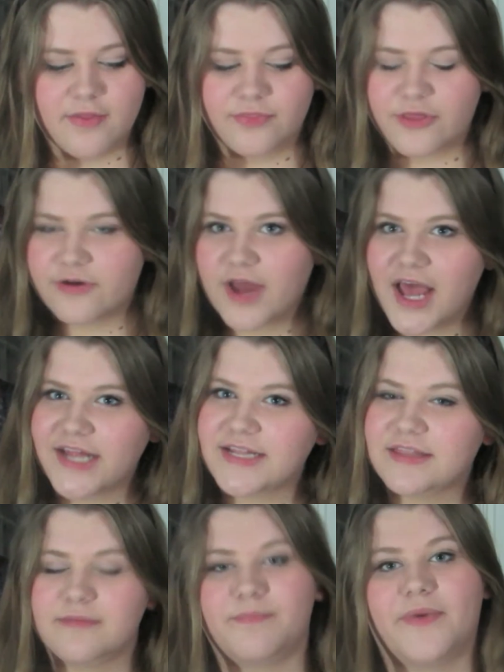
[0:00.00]
They're
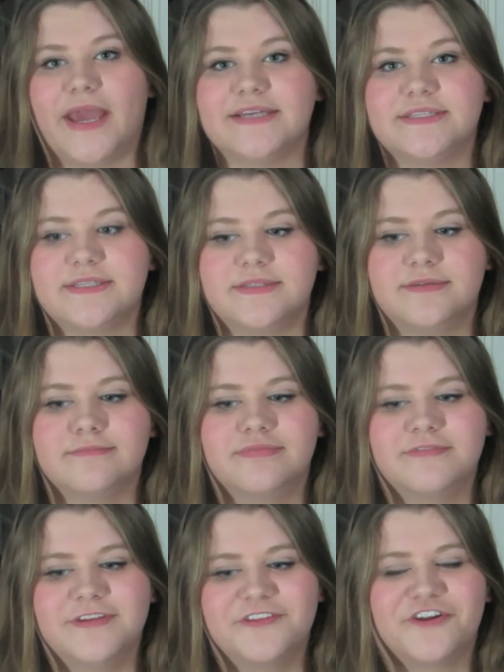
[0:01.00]
not the best.
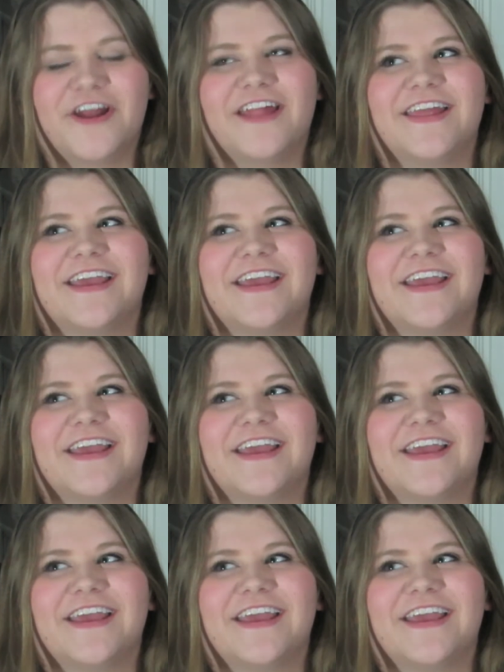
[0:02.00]
They're not